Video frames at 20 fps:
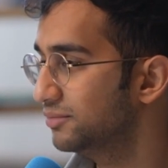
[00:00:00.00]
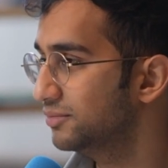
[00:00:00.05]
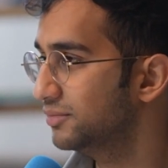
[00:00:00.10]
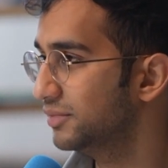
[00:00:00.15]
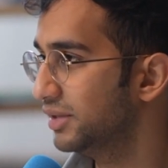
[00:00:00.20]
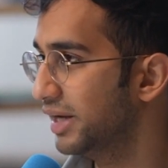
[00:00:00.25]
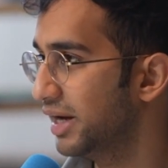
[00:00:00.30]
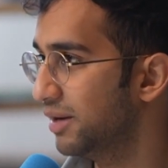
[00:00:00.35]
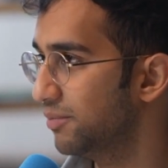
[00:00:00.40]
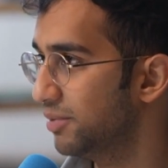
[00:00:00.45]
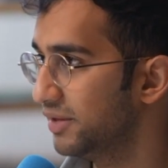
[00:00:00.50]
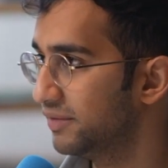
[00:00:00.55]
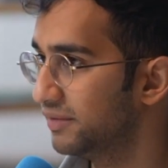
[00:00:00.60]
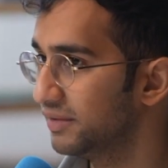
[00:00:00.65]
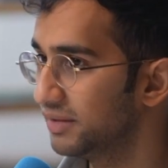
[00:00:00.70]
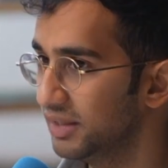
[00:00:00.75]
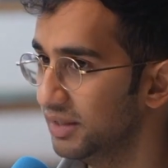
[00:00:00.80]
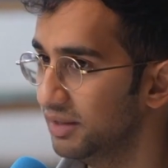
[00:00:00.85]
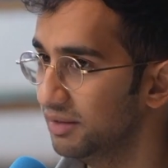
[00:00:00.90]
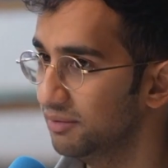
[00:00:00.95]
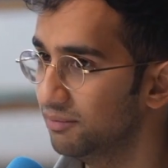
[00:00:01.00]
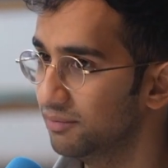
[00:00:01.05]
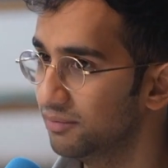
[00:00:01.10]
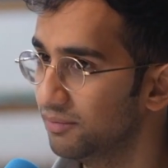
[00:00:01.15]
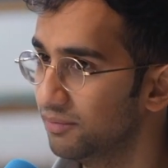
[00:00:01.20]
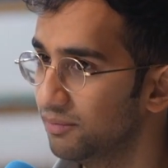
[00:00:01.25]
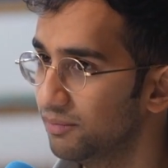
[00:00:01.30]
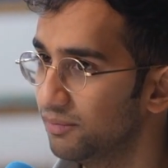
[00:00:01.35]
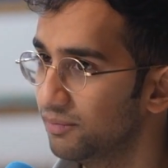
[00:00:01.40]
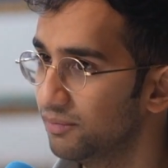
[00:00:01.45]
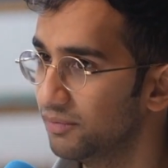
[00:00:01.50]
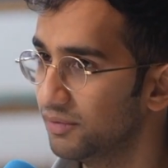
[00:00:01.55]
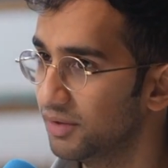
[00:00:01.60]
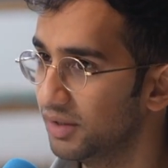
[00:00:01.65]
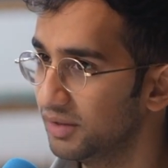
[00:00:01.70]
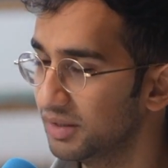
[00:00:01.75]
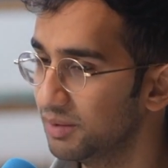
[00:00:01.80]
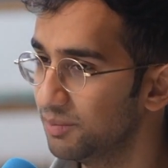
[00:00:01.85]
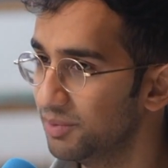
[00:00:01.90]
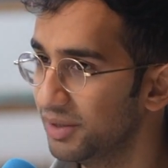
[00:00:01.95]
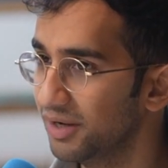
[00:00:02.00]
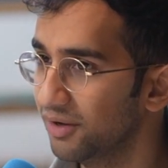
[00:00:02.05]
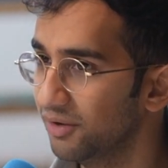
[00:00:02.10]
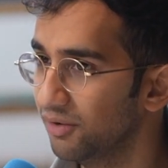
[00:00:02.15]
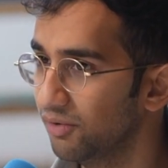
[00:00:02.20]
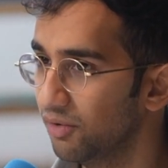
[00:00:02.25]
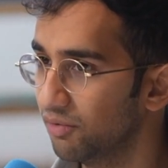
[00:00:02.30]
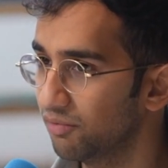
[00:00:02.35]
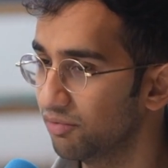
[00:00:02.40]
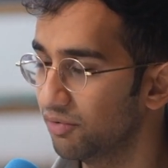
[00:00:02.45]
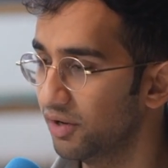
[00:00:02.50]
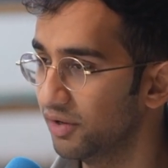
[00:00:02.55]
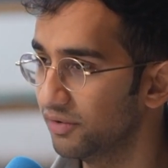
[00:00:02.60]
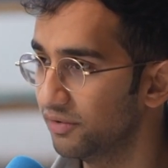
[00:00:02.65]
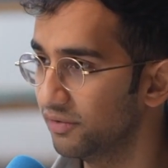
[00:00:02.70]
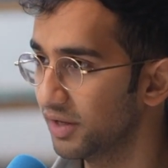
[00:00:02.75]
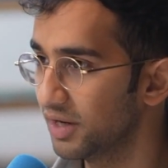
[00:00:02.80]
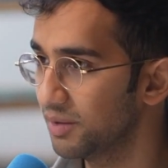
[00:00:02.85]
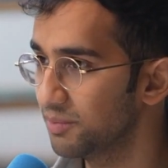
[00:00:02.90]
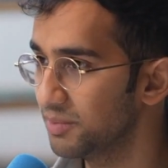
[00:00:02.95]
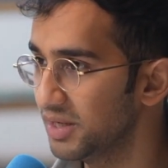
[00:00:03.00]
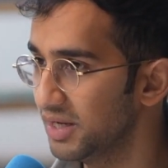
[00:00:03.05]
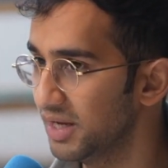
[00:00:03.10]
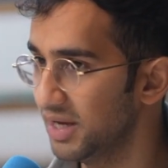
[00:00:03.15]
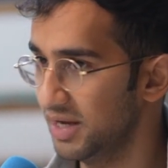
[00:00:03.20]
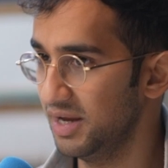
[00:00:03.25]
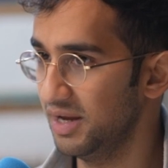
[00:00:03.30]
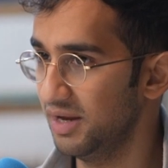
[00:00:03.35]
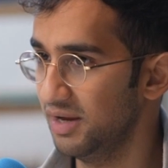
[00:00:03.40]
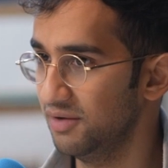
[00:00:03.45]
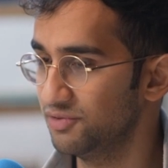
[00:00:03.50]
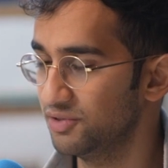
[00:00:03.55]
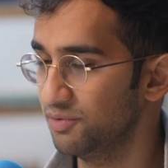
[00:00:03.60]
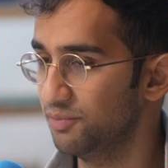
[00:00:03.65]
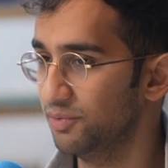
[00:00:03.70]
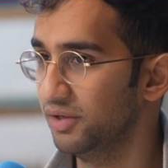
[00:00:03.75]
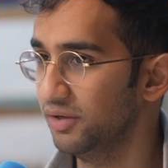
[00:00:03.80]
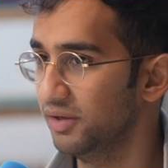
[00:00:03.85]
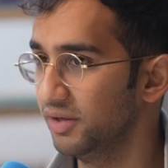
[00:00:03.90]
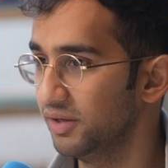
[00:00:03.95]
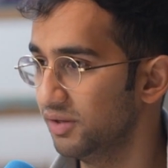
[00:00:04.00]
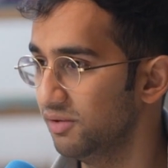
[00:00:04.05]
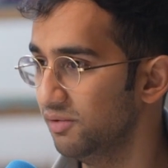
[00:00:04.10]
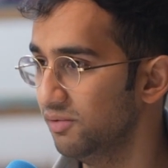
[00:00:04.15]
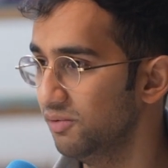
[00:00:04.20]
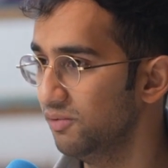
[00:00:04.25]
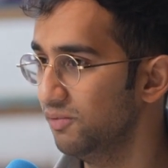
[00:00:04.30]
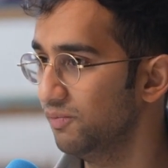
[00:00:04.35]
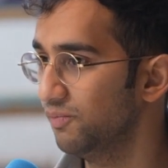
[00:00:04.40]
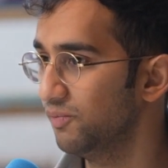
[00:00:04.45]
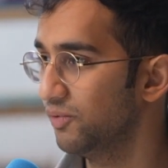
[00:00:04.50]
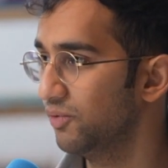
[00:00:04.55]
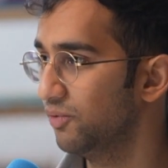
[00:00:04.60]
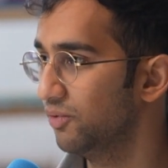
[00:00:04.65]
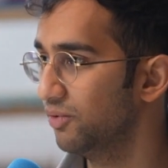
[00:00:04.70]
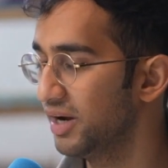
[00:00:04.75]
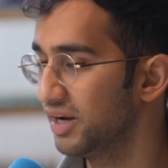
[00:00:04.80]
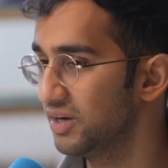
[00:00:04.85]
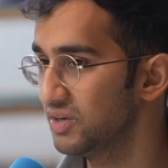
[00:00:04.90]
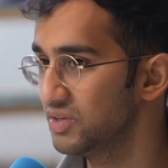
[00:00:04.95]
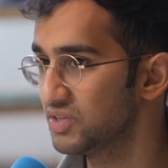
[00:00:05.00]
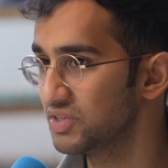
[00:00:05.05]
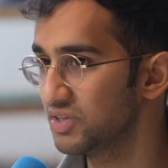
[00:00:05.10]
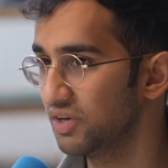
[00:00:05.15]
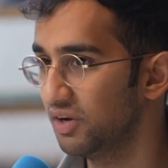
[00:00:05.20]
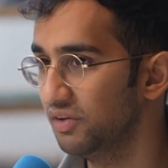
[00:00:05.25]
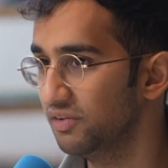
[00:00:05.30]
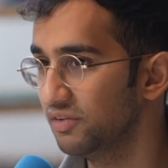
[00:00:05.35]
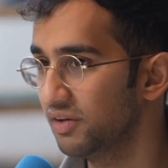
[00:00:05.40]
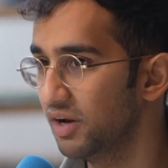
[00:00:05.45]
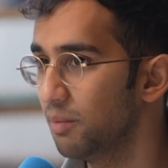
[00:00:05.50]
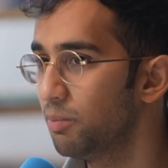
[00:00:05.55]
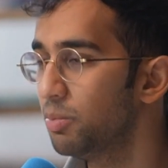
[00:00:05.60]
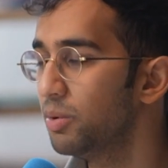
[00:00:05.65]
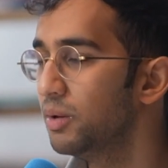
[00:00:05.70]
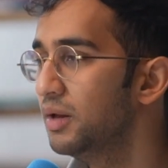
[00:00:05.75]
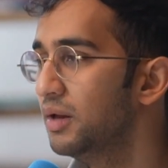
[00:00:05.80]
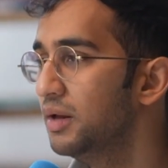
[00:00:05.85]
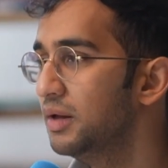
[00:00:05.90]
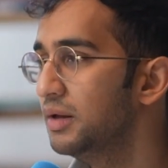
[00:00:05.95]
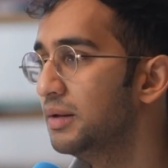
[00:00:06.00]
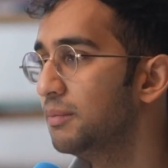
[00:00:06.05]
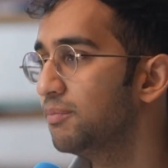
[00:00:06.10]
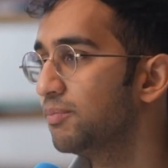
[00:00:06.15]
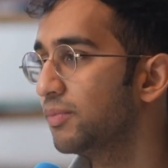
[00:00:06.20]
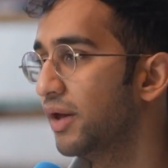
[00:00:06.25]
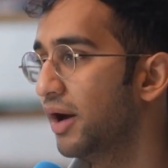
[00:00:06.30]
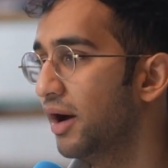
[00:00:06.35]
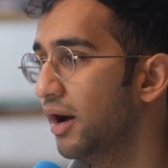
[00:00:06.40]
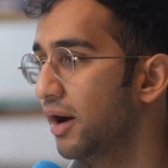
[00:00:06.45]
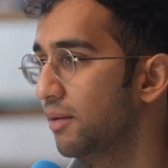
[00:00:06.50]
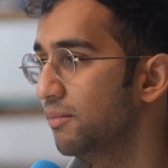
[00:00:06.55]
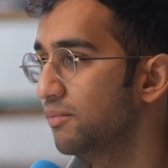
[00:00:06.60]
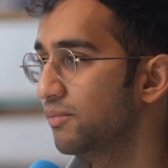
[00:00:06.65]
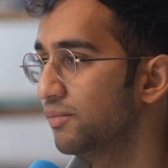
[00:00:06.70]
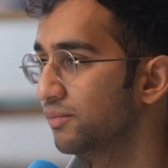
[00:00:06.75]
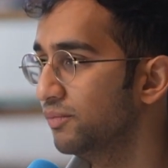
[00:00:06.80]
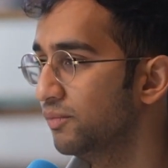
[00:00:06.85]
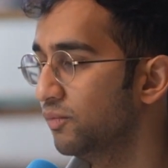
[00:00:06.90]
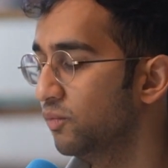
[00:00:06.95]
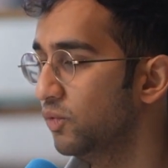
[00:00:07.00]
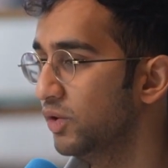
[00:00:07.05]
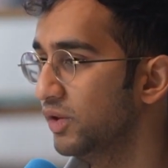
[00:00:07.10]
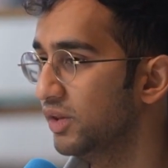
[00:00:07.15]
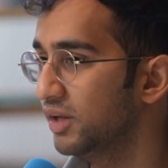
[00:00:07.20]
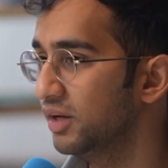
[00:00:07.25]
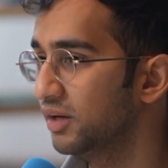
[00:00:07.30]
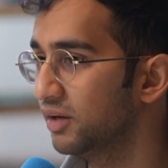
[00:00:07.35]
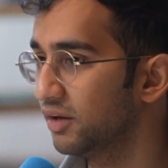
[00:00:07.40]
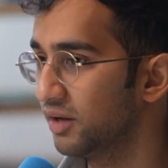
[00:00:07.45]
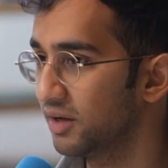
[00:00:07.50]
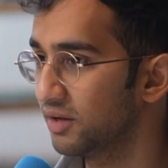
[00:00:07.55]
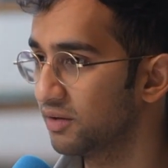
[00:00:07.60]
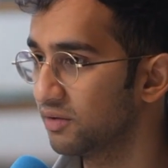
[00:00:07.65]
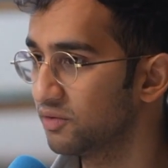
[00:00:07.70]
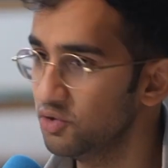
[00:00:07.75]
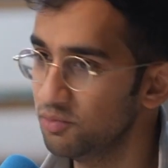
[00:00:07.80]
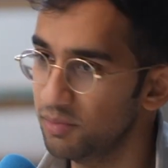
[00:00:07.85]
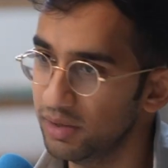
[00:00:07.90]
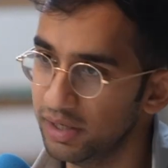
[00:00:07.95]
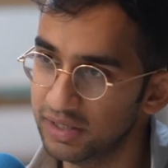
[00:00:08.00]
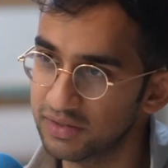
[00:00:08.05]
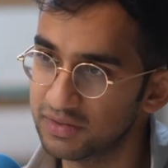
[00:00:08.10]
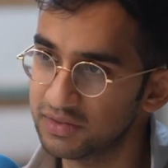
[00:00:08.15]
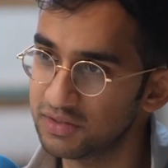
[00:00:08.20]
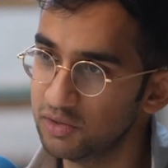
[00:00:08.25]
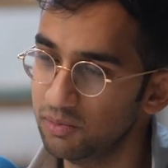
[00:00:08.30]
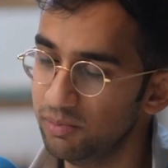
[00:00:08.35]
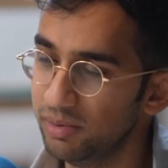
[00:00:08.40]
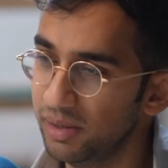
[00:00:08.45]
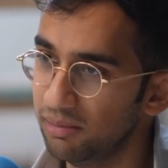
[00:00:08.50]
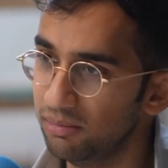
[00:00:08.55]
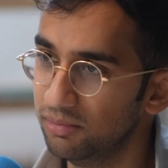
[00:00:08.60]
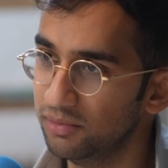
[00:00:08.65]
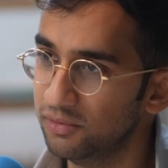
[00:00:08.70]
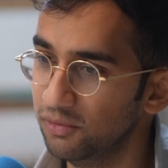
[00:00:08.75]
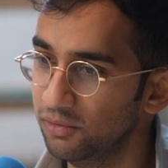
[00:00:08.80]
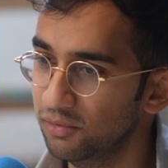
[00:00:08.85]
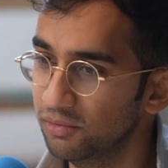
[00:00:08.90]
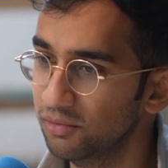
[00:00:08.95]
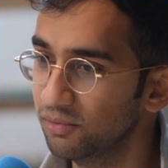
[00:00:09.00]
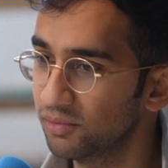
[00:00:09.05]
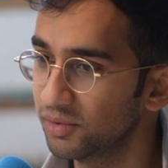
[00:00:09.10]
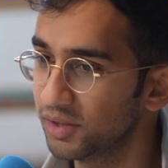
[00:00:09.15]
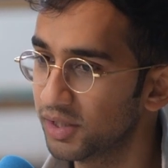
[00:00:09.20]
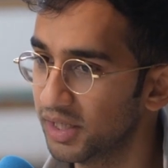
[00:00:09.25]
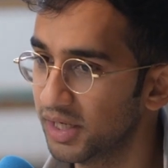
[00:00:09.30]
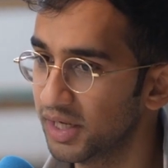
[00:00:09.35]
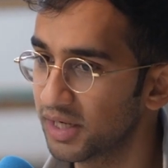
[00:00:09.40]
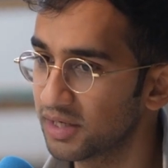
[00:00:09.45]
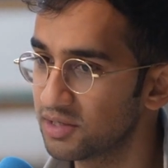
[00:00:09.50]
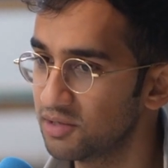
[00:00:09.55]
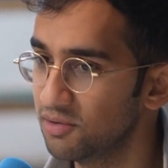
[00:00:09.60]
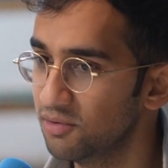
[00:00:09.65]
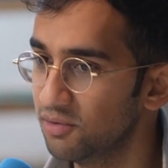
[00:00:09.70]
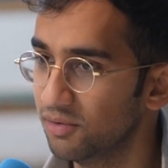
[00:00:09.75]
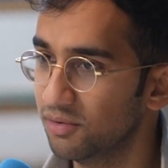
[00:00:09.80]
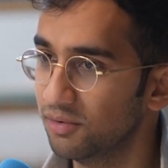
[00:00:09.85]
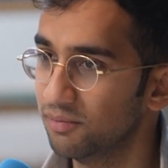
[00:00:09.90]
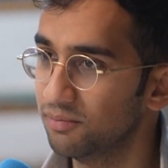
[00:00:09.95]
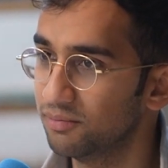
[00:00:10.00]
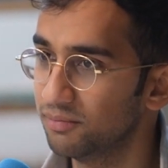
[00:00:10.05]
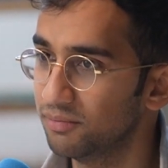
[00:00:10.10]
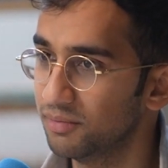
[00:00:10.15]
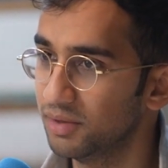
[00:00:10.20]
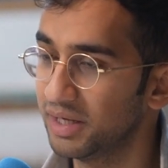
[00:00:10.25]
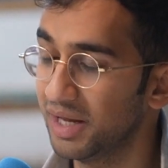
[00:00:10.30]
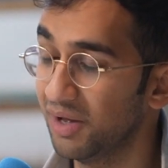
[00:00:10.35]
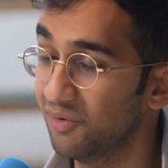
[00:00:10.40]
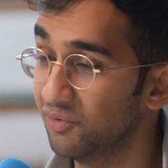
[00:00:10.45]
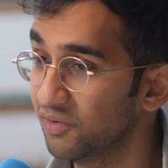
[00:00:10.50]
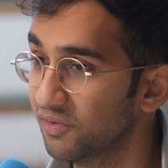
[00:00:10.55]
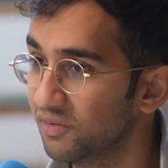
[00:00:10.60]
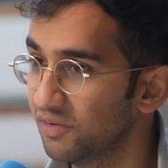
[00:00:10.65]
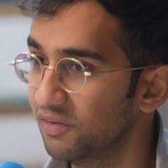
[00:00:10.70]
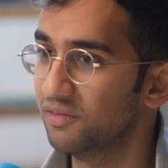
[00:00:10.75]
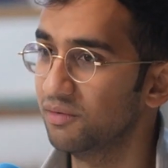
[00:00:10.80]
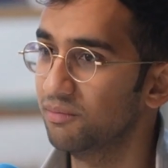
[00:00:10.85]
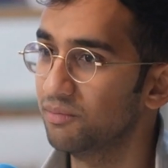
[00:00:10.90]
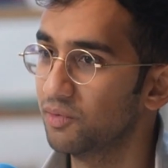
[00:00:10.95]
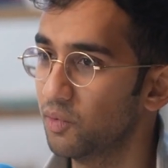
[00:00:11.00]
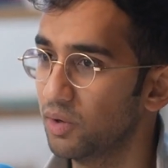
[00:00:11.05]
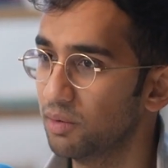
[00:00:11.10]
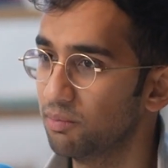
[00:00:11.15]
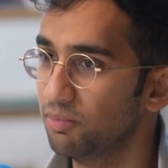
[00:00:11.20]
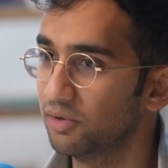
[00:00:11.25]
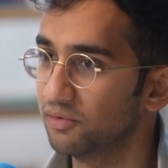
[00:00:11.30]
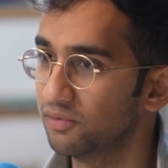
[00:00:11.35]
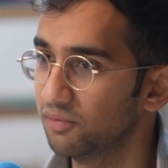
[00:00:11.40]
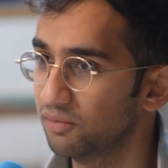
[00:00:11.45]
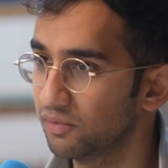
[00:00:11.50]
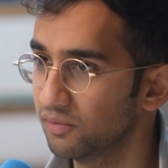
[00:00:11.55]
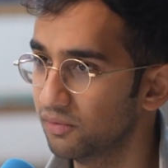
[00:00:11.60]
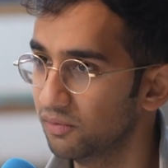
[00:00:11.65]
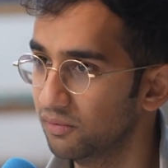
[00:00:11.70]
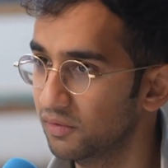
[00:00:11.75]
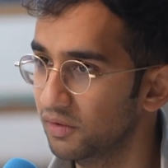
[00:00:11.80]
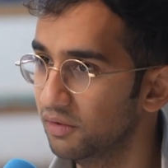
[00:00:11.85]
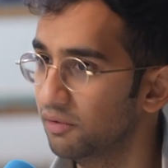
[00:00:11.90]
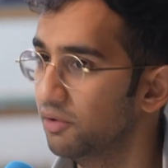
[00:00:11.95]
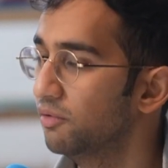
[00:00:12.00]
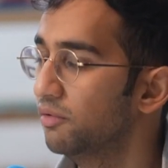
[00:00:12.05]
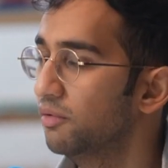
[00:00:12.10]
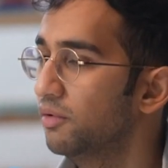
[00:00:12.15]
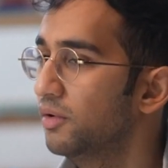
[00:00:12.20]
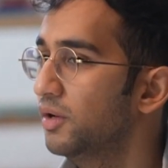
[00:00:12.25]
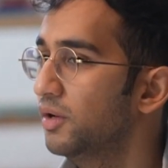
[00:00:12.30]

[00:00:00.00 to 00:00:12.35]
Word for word: yeah, basically, I think the big unlock for us is going to be, hey, if someone like you or Angus signs up, within like 2 minutes, you'll be able to connect your accounting system, QuickBooks or Xero,